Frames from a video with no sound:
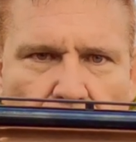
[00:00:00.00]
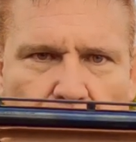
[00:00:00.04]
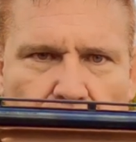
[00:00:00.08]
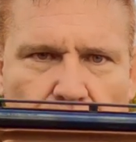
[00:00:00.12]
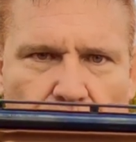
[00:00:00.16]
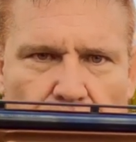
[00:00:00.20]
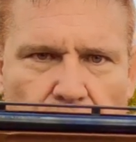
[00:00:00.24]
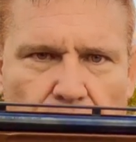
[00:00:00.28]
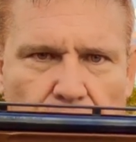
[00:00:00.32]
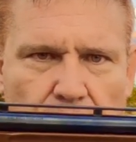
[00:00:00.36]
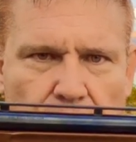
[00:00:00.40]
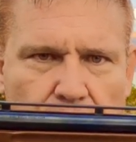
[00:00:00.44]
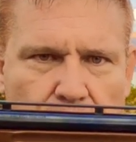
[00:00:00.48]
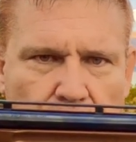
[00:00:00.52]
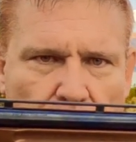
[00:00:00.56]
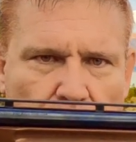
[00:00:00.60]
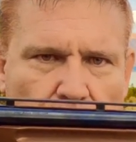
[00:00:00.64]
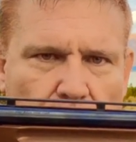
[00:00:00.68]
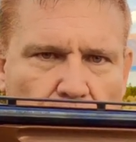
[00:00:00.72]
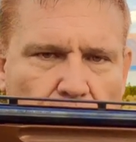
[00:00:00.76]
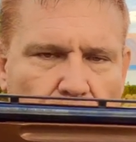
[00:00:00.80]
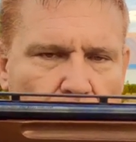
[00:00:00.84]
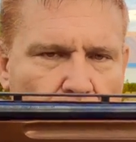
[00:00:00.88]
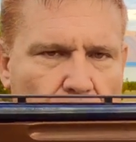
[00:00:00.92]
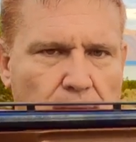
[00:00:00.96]
your
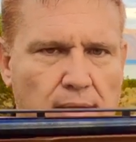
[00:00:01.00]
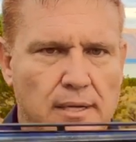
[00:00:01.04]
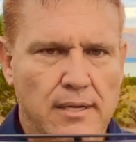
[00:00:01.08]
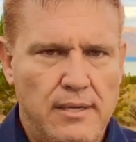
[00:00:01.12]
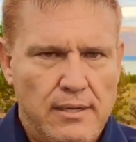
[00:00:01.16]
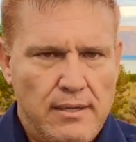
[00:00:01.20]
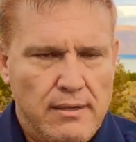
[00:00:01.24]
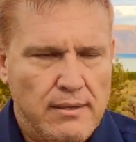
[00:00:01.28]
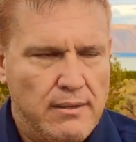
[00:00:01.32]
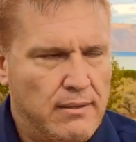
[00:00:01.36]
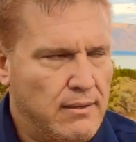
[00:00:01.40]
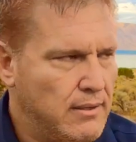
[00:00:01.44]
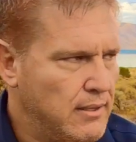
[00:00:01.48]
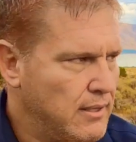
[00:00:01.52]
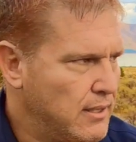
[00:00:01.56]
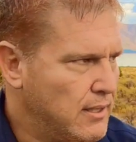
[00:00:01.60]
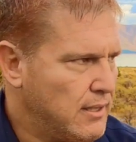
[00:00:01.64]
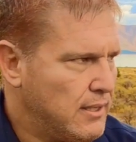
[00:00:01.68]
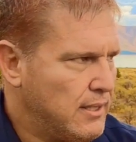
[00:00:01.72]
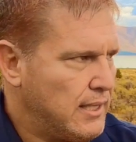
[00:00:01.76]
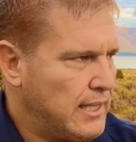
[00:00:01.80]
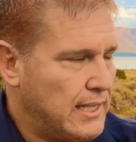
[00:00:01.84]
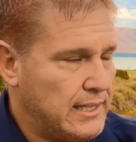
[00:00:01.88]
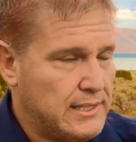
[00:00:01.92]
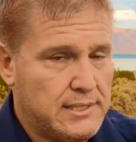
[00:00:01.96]
target,
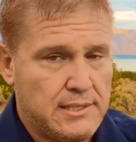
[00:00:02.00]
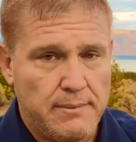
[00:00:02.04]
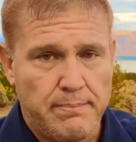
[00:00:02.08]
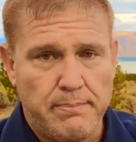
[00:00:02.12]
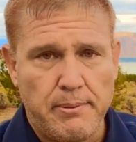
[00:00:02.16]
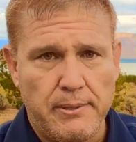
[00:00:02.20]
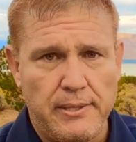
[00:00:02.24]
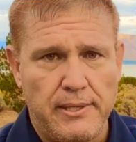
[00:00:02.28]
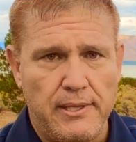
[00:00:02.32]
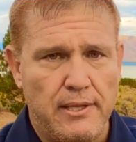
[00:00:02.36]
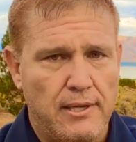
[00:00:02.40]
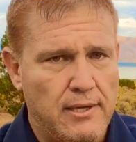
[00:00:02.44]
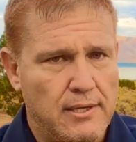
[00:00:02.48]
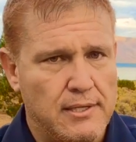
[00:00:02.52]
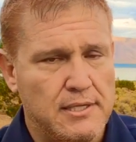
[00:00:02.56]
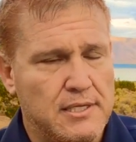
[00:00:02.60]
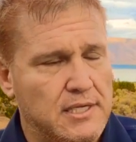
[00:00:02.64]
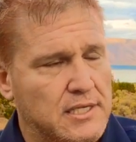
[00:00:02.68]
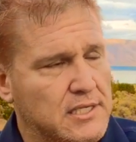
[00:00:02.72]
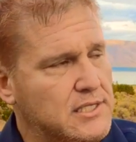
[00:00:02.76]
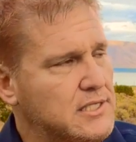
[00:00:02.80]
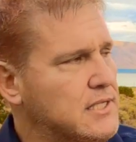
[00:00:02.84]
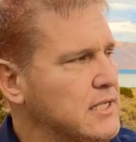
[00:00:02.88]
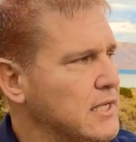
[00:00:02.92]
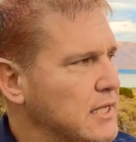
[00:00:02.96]
that's a pretty long
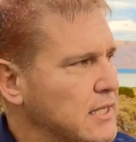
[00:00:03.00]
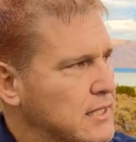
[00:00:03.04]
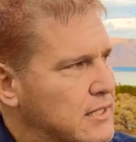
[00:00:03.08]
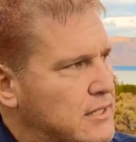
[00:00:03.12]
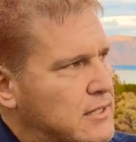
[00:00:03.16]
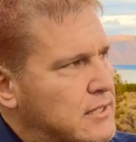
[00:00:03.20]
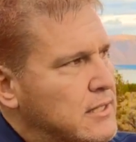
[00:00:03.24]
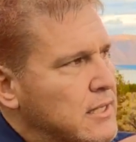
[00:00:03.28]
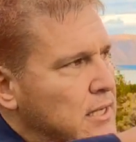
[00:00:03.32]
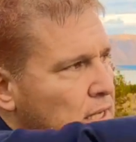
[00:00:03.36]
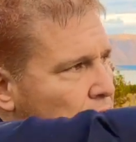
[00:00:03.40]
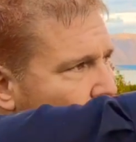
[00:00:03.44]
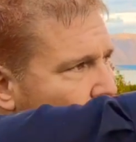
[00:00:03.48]
distance,